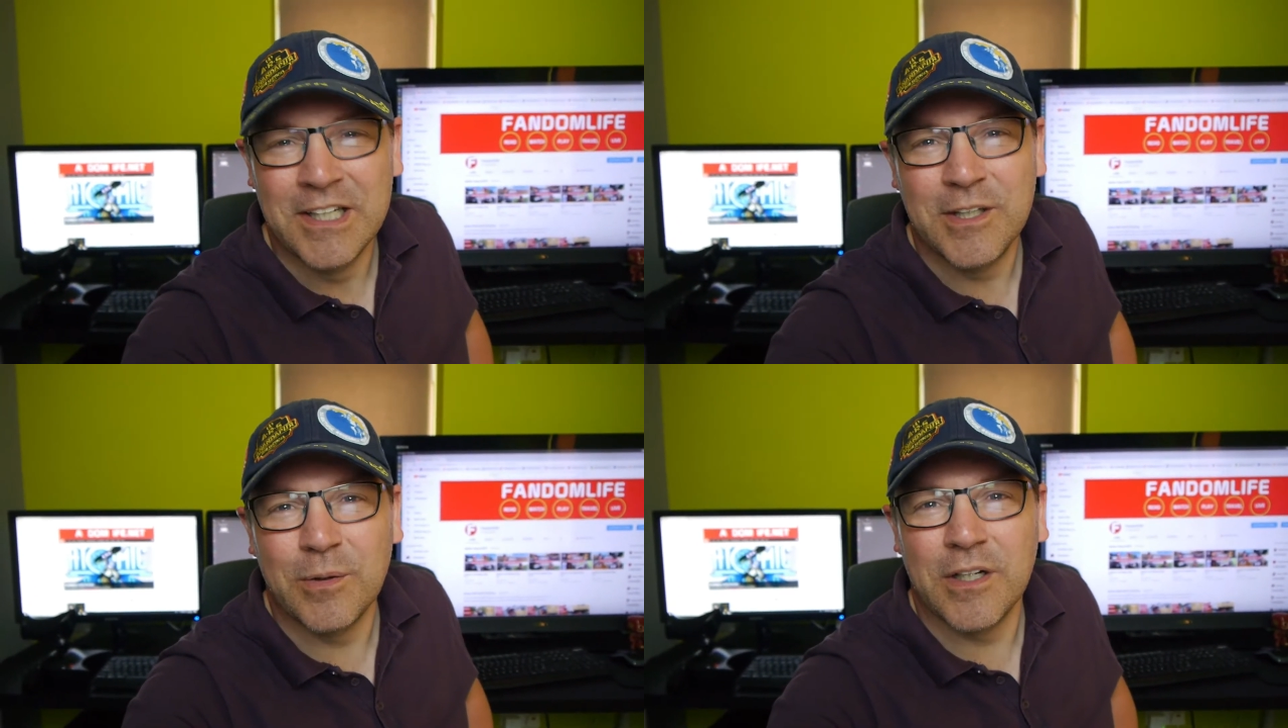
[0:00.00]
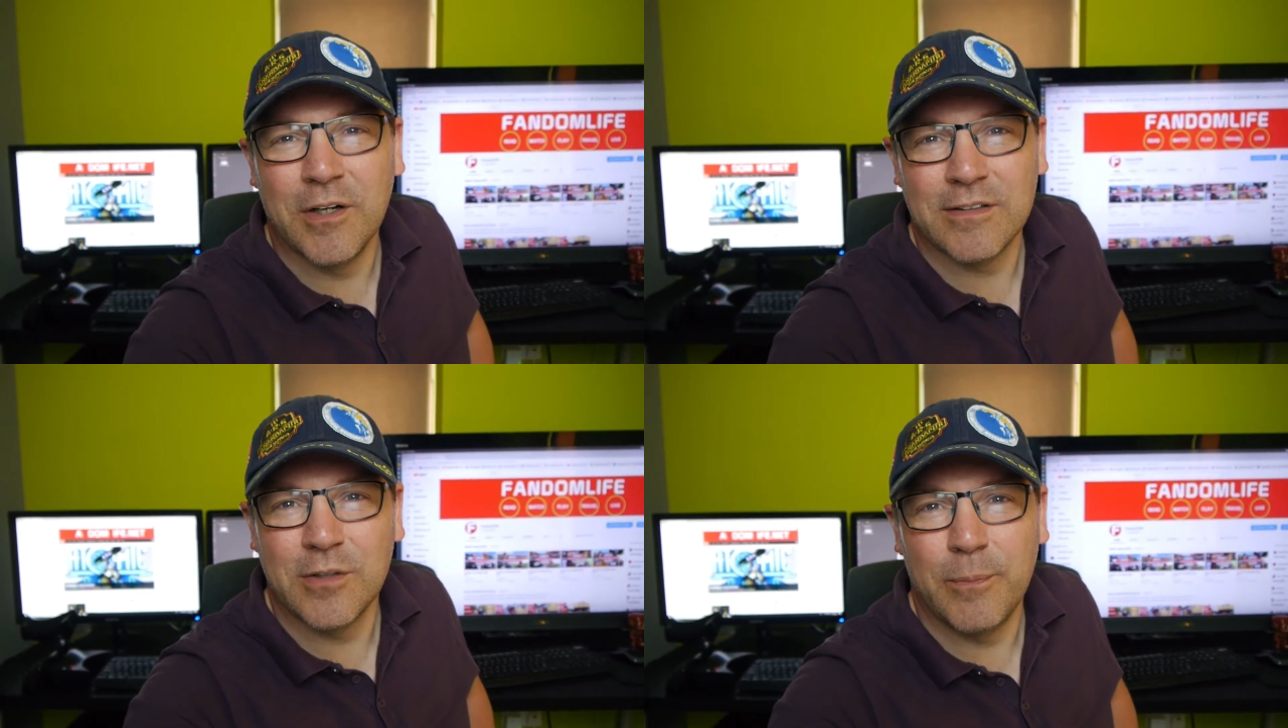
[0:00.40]
You can
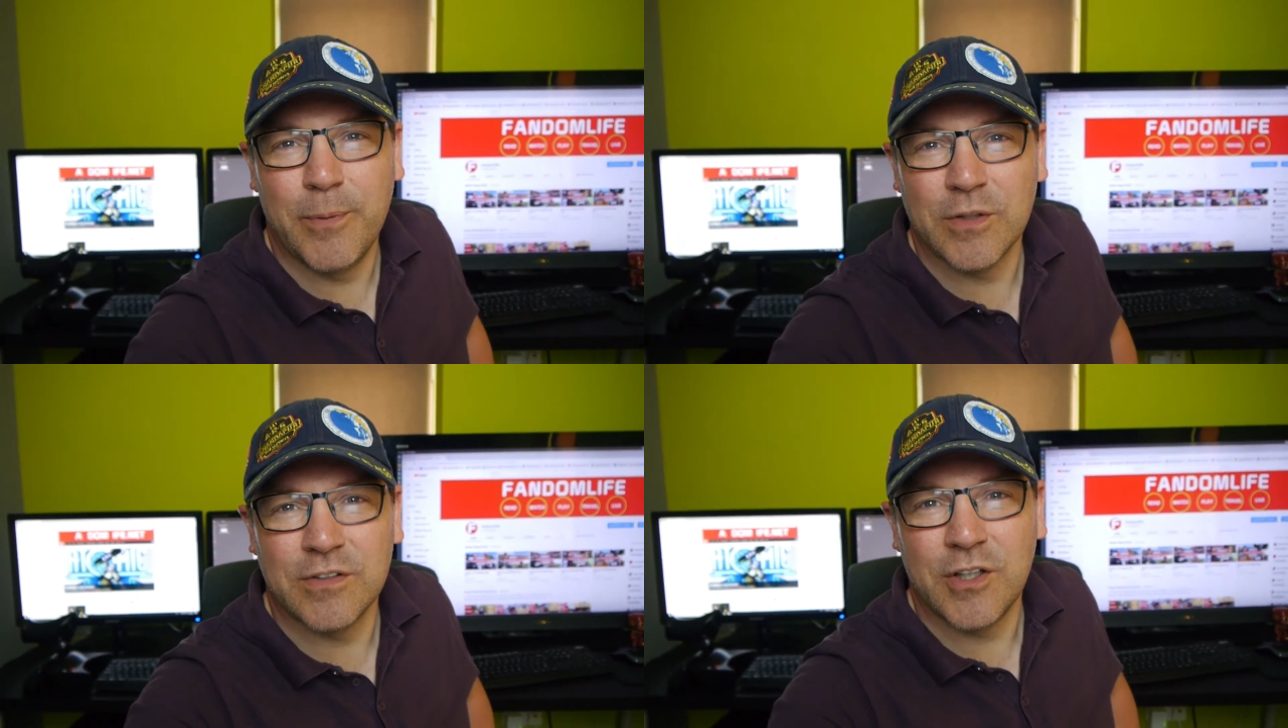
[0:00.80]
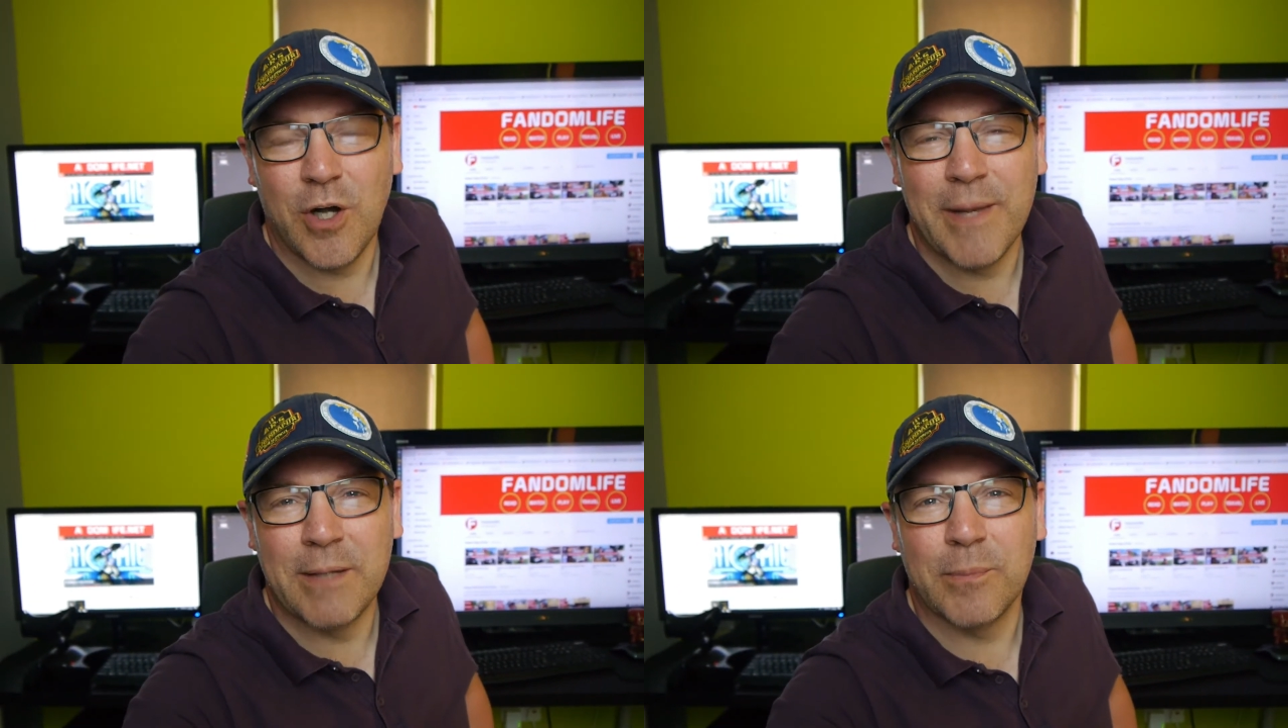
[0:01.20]
also post a
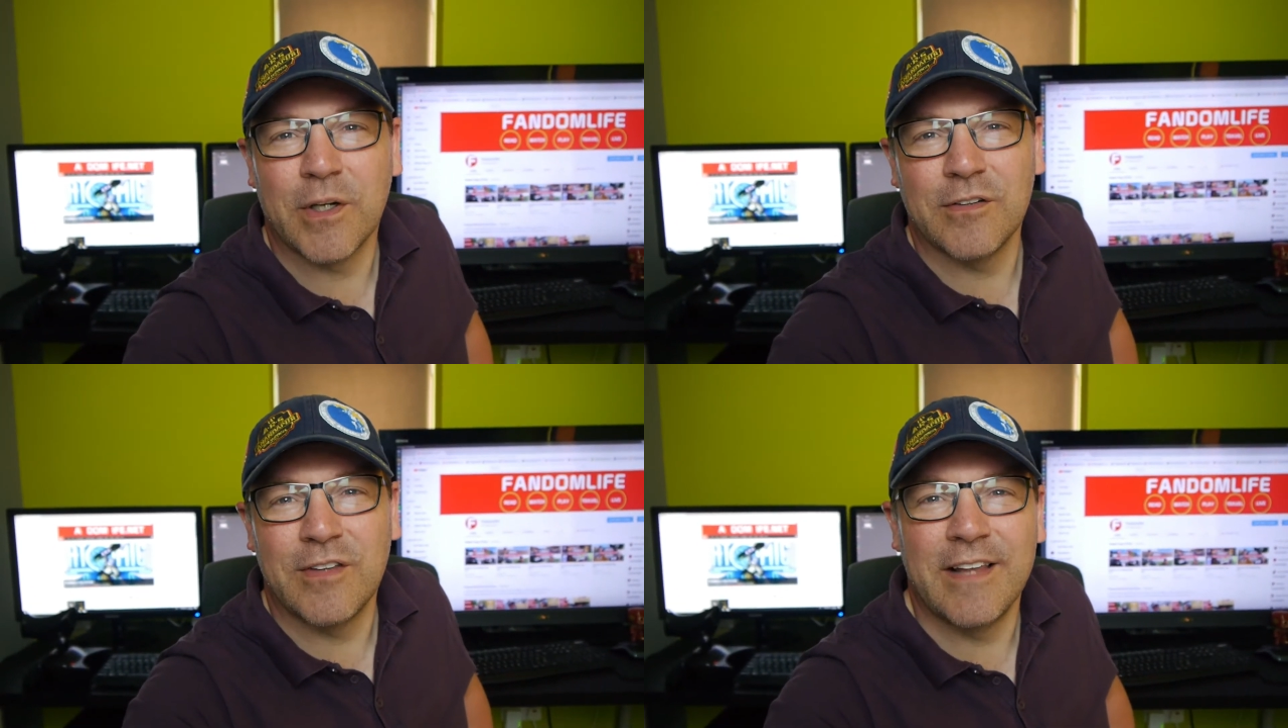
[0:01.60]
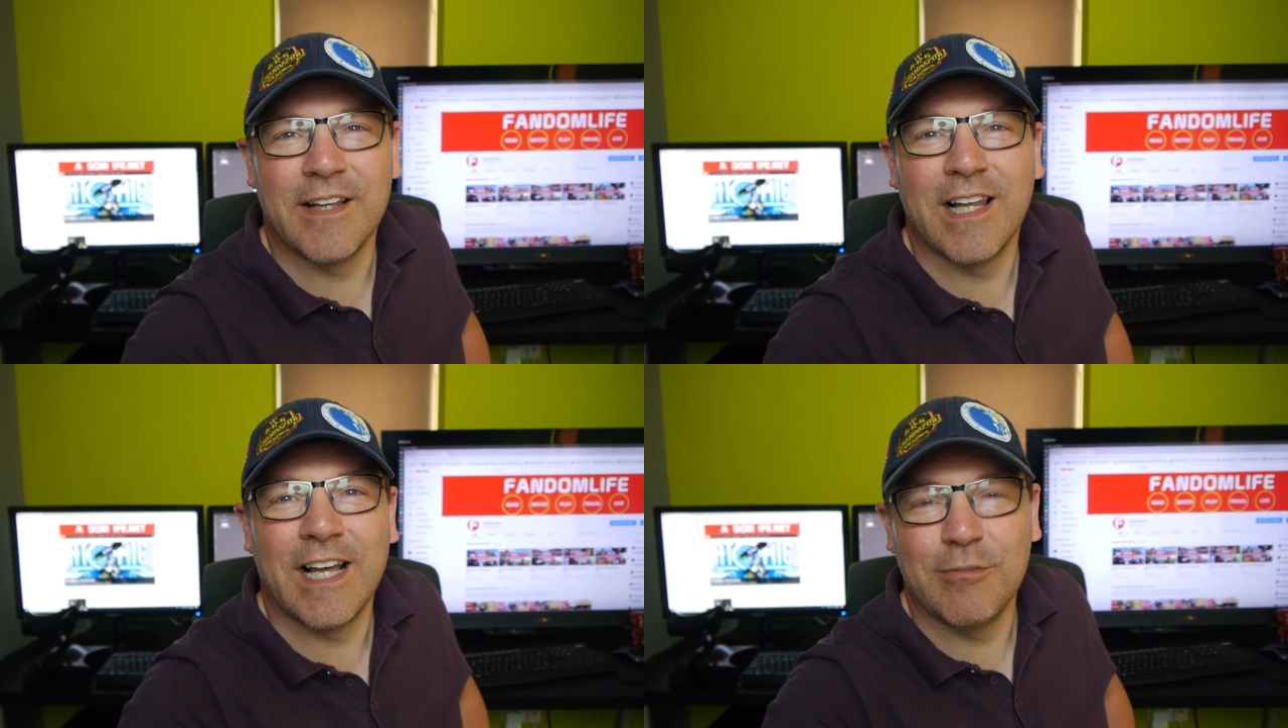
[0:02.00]
comment because they're the
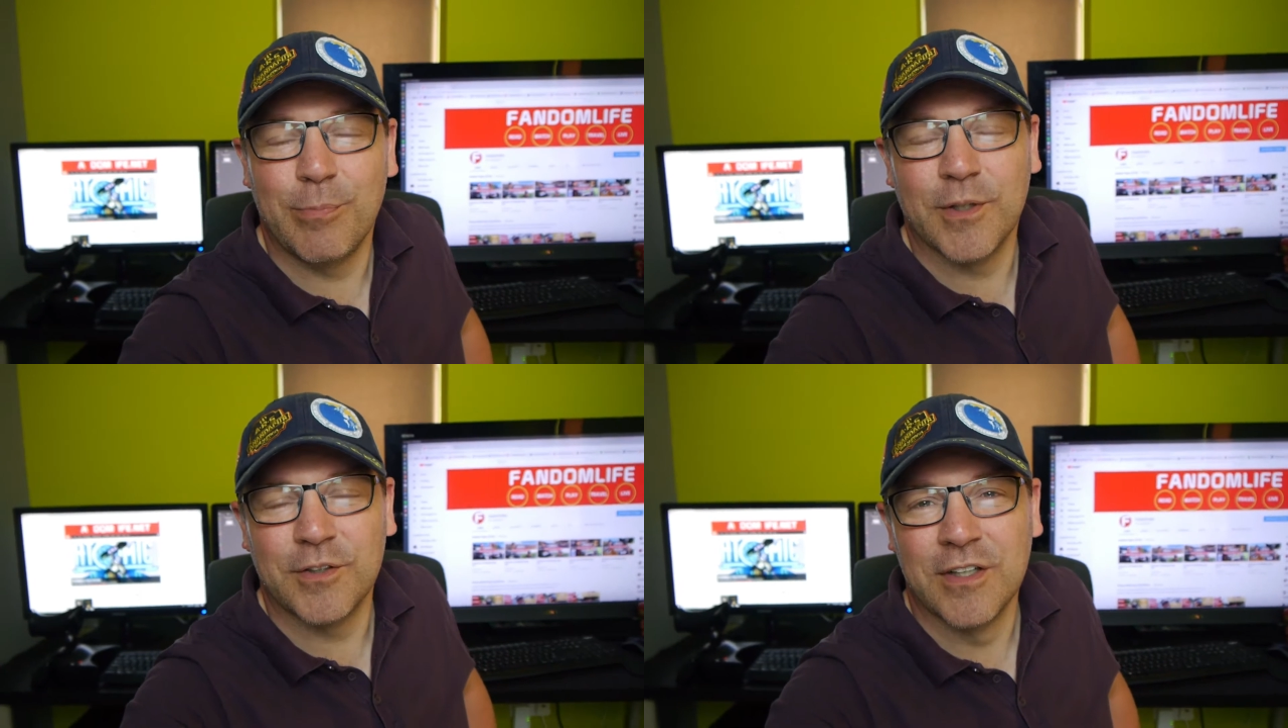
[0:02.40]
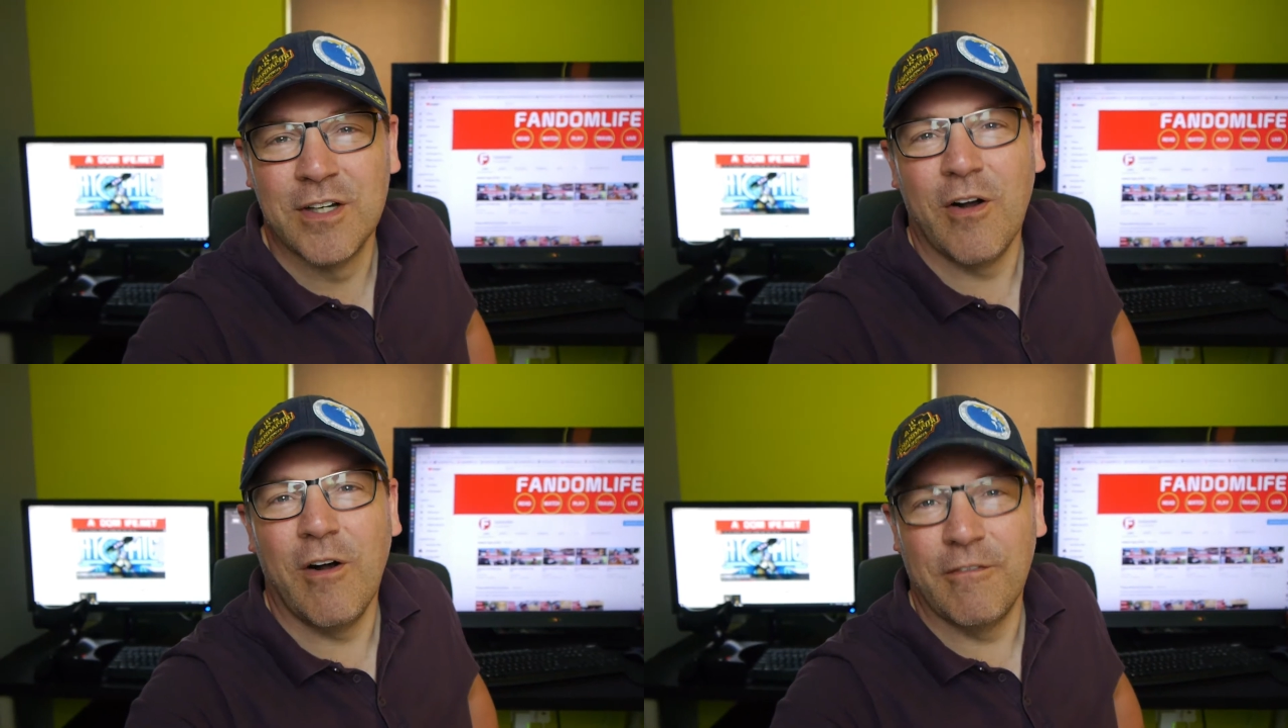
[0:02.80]
lifeblood
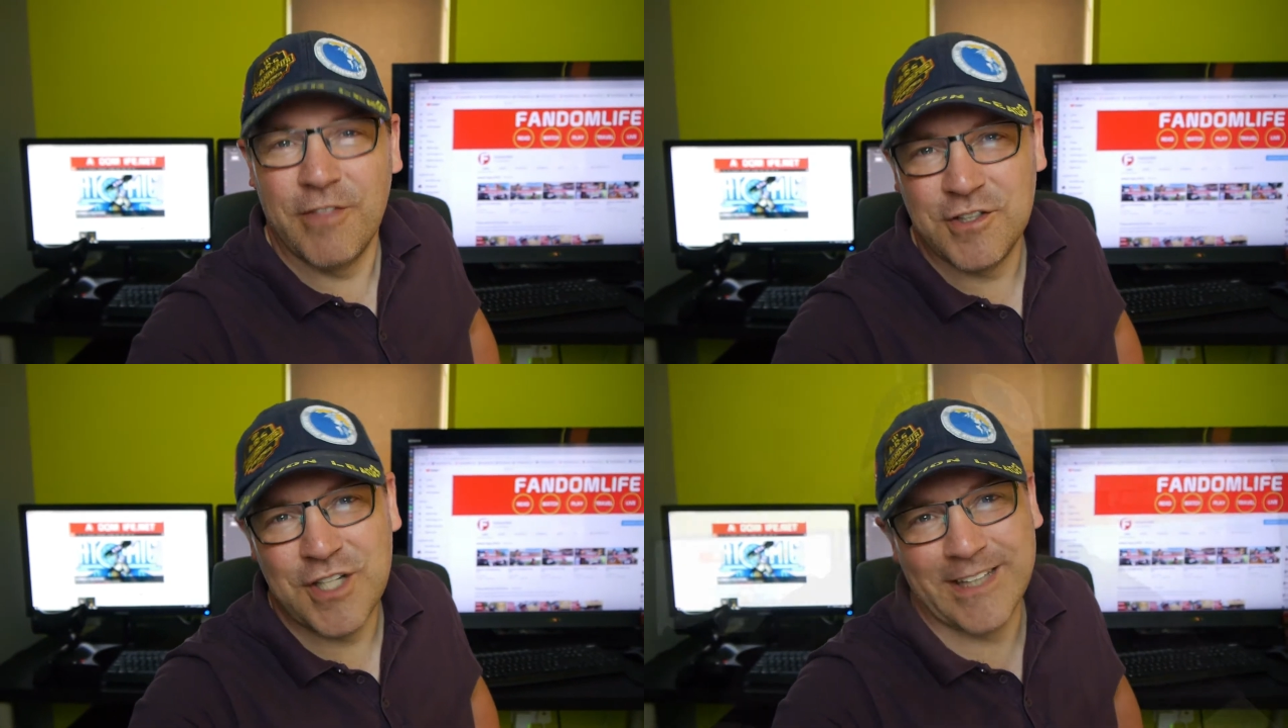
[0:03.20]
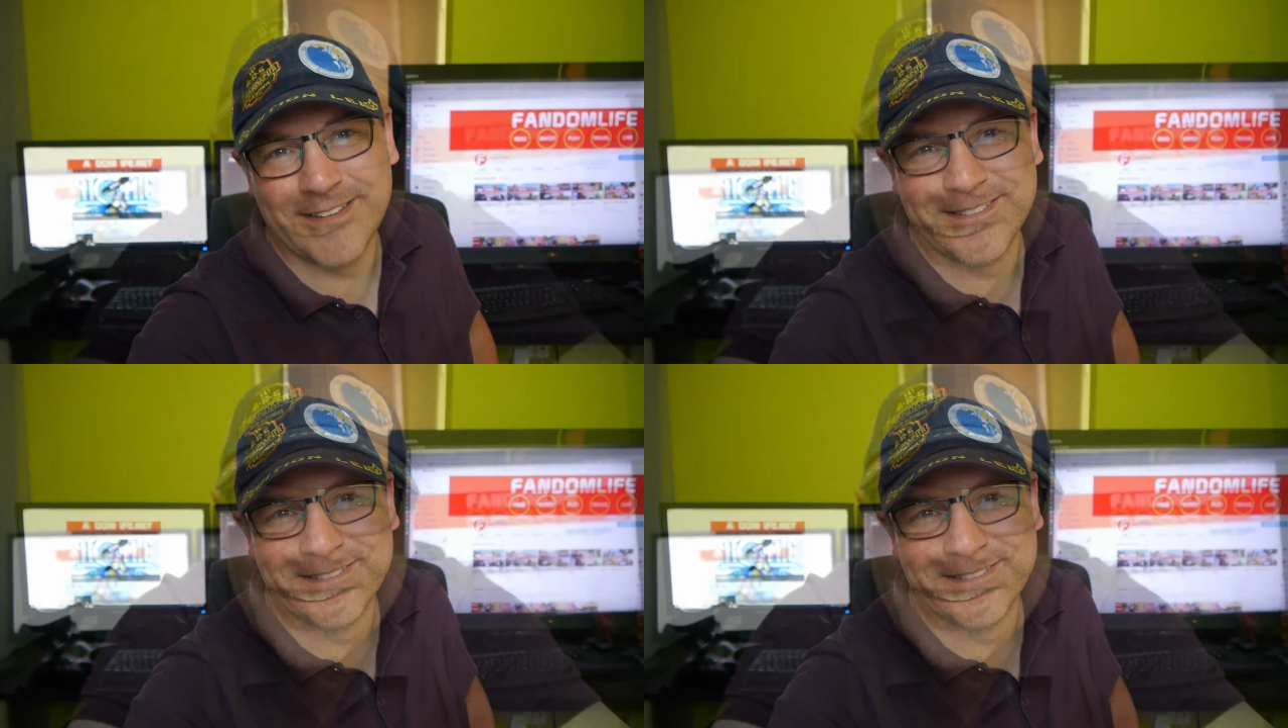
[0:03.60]
of the channel.